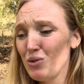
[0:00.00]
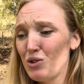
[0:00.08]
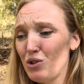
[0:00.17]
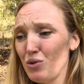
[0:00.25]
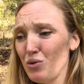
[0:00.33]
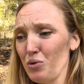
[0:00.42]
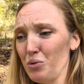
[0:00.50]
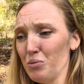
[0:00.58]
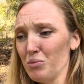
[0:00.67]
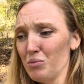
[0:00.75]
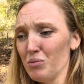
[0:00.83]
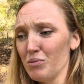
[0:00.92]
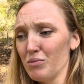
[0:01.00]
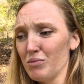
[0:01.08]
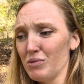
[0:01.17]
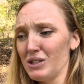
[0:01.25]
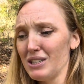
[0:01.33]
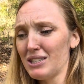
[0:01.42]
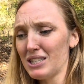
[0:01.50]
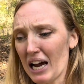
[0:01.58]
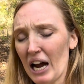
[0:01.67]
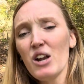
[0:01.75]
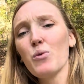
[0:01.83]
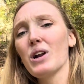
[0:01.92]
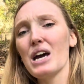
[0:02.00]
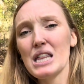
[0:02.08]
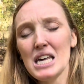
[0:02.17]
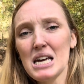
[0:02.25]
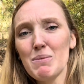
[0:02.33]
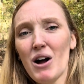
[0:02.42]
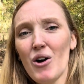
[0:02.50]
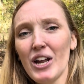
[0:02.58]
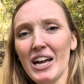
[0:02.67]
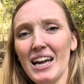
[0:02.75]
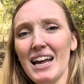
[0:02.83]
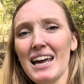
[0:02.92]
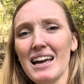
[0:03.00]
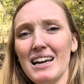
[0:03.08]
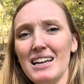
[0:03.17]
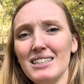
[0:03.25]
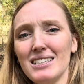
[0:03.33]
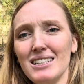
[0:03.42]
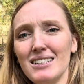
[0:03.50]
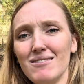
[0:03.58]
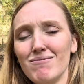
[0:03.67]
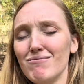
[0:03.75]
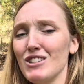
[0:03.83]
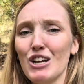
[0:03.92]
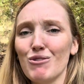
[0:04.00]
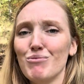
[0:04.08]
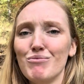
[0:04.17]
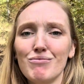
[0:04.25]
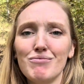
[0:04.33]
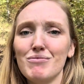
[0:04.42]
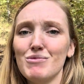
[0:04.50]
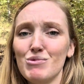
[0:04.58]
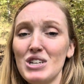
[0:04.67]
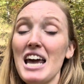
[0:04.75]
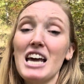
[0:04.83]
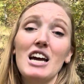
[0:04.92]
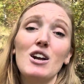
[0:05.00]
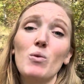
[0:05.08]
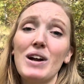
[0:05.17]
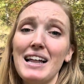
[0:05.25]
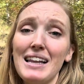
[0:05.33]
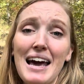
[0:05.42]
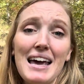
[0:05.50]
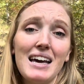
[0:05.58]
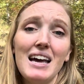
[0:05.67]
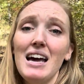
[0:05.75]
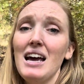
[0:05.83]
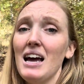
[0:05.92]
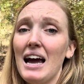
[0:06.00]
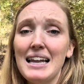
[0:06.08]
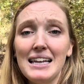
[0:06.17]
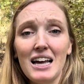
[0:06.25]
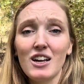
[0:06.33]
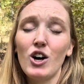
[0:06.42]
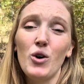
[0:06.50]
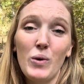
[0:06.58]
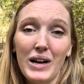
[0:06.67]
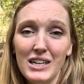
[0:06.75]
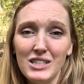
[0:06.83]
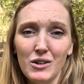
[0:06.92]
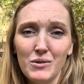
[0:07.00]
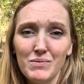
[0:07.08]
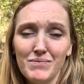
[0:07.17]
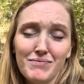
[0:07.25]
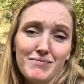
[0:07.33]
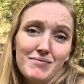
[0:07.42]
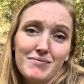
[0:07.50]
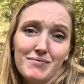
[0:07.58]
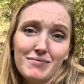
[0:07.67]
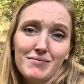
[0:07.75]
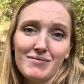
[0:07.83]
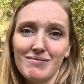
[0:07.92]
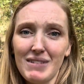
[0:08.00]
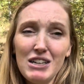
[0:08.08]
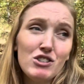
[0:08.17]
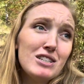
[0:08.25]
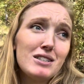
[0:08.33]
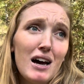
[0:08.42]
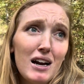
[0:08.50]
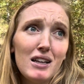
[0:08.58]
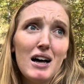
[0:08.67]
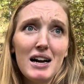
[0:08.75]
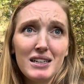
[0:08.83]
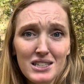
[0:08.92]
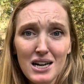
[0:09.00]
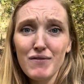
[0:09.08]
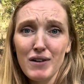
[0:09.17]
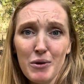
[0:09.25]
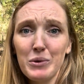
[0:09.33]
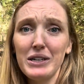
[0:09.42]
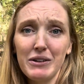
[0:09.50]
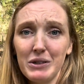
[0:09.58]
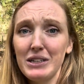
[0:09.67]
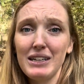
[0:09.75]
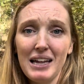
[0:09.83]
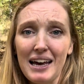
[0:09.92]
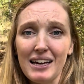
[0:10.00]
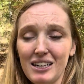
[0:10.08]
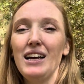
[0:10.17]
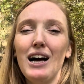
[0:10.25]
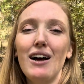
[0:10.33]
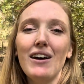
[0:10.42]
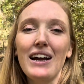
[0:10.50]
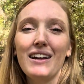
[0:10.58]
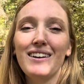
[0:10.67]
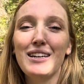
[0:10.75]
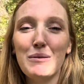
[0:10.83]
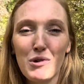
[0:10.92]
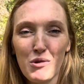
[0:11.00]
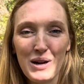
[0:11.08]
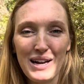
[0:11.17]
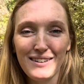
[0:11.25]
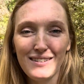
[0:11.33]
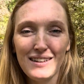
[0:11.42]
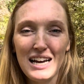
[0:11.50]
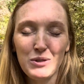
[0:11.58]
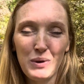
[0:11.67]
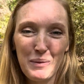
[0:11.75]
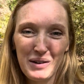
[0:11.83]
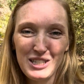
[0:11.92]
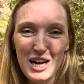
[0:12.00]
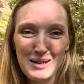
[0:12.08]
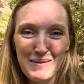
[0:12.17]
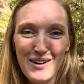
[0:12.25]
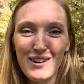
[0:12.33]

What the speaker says: to decide what I think about it and, you know, take in what I like and let go what I don't. And she's got a lot of stuff I really, really like. All right, number 3, last one I'm going to talk about,